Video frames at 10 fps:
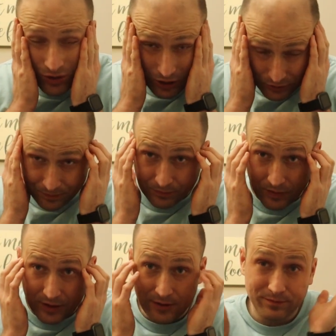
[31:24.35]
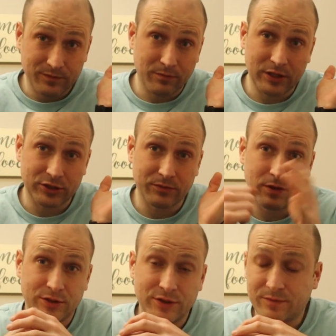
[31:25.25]
going out, and then budget.
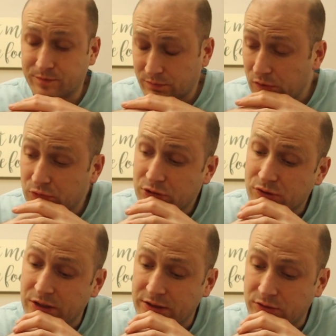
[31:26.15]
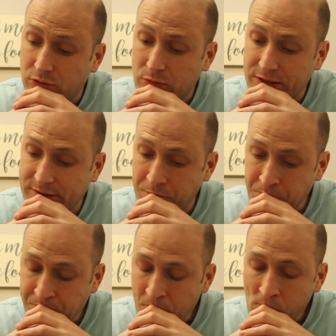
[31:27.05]
Restraints always.
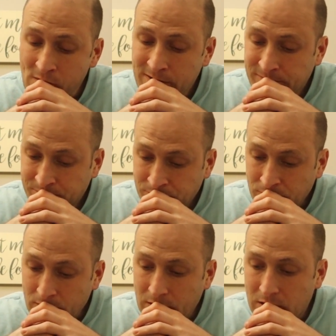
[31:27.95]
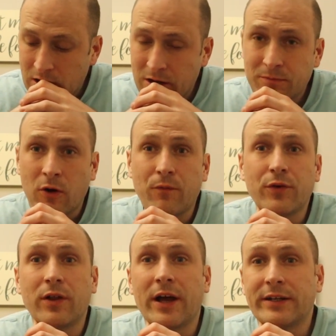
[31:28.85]

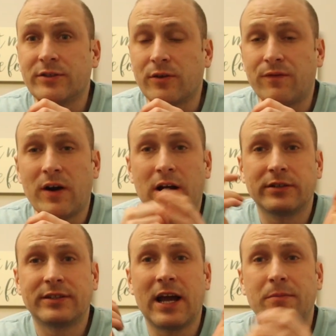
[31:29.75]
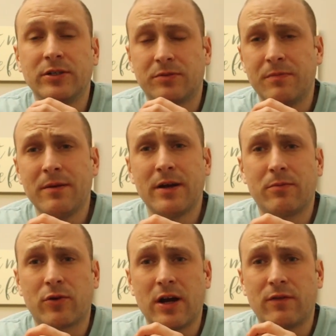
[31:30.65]
Hopefully I like the fire damage. Maybe
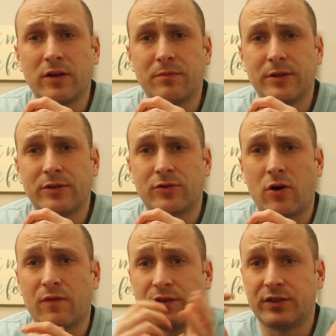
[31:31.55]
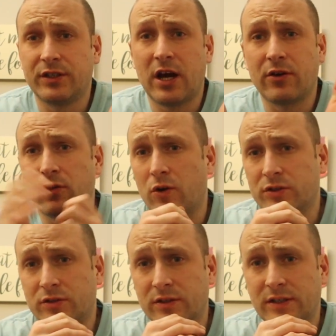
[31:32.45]
I'm gonna have a little bit talk fatigue. I don't know
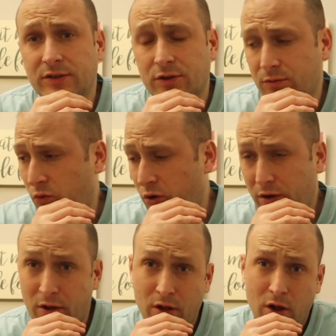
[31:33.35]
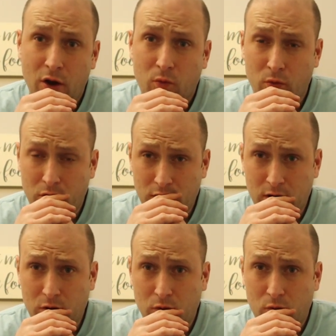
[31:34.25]
as the day's gonna work
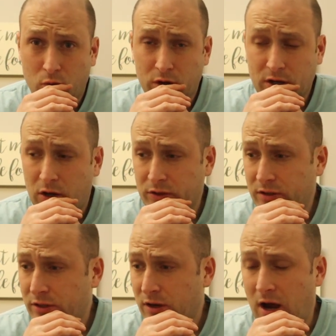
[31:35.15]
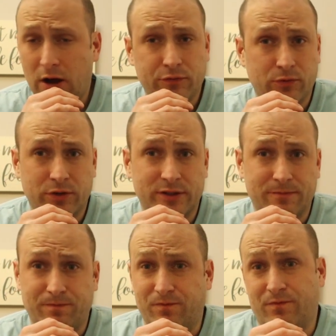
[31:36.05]
out
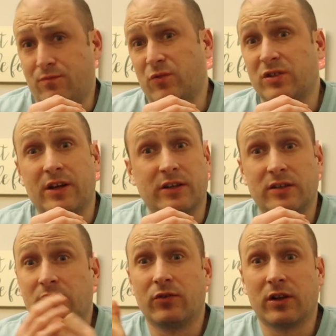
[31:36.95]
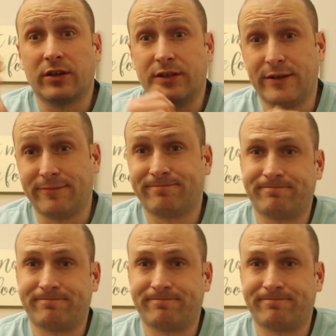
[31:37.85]
afterwards. Looks like a regular evening.